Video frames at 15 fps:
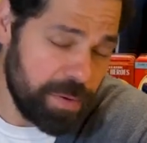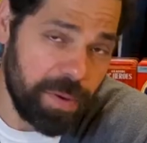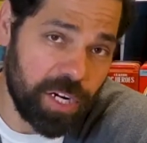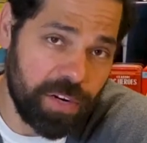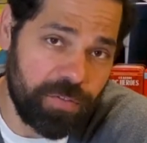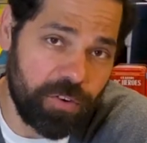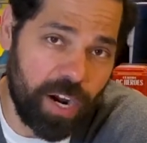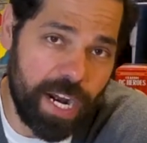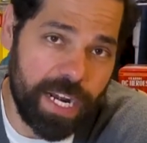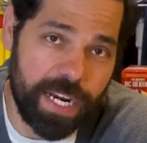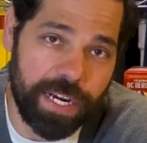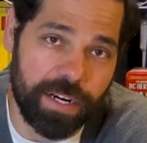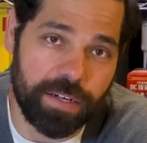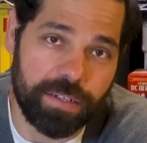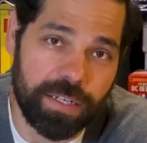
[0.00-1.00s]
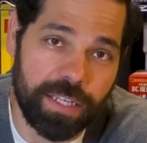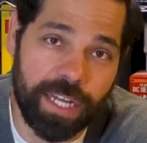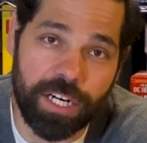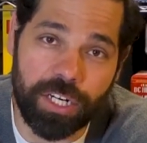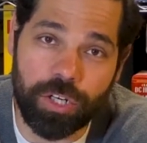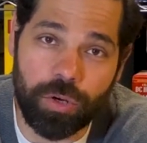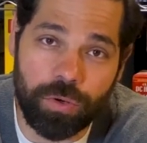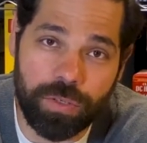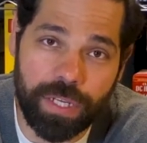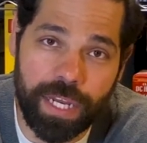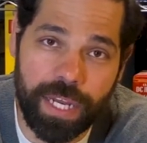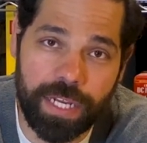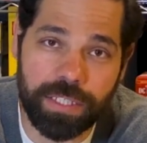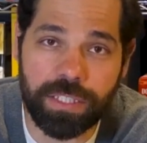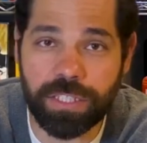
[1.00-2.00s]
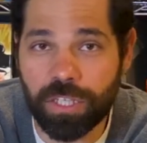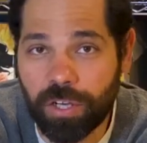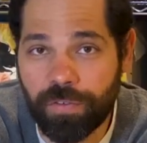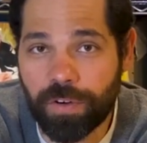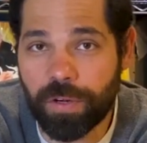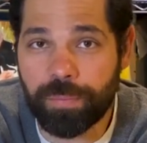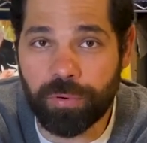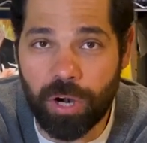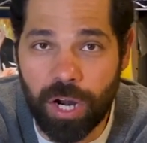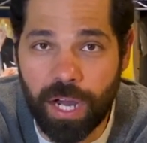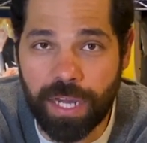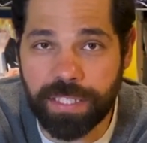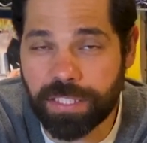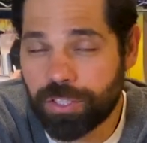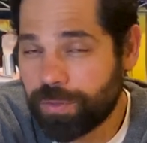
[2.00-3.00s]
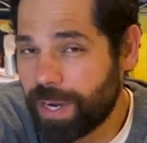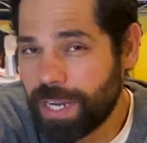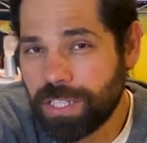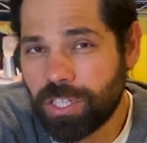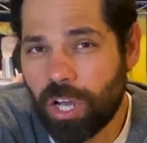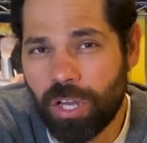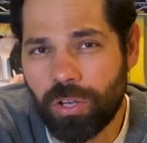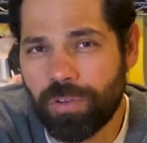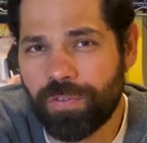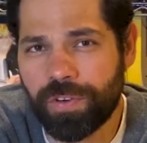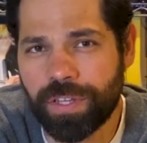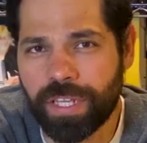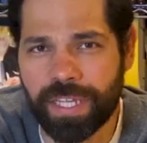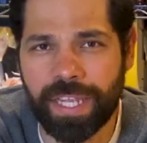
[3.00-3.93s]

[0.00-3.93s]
going to be a good variety here. A lot of Golden Age, silver, bronze, grades all over the